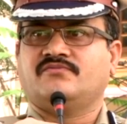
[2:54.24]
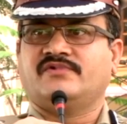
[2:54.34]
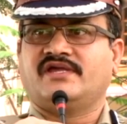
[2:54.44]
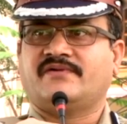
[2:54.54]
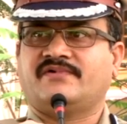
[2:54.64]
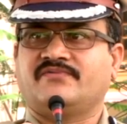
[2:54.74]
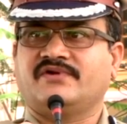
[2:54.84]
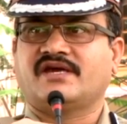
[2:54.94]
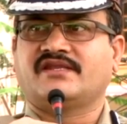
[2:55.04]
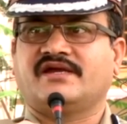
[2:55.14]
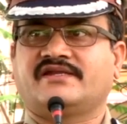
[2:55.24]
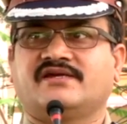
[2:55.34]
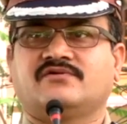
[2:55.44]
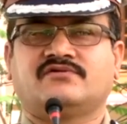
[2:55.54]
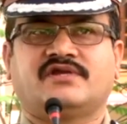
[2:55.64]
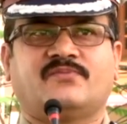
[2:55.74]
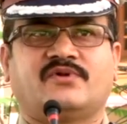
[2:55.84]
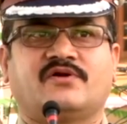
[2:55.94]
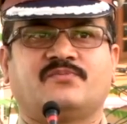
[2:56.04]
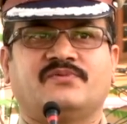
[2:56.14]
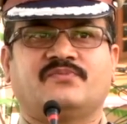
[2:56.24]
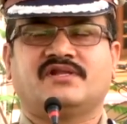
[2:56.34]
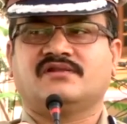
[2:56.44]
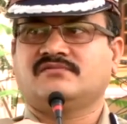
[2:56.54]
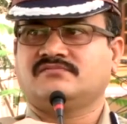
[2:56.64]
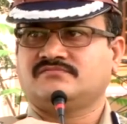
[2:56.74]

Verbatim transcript: wherever we can get a good number of people